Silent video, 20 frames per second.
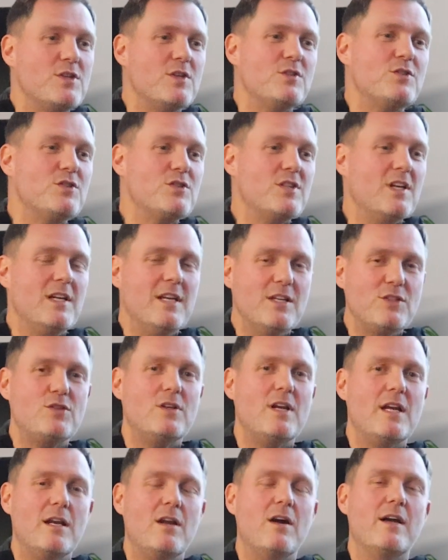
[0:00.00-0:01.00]
just
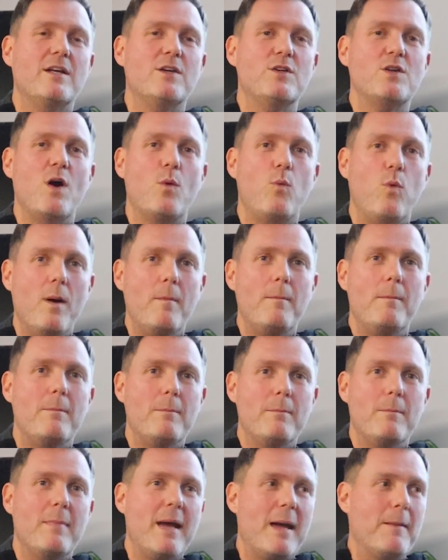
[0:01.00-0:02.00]
literally like a
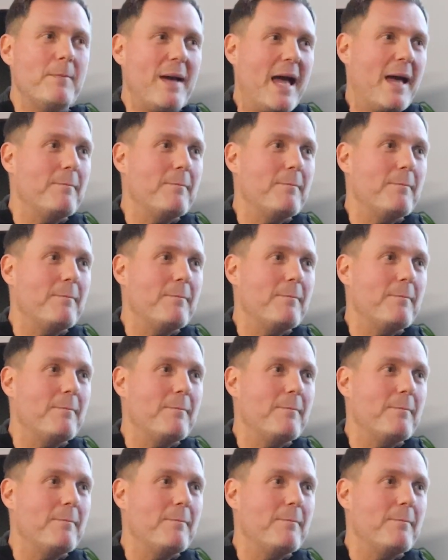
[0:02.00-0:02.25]
one-man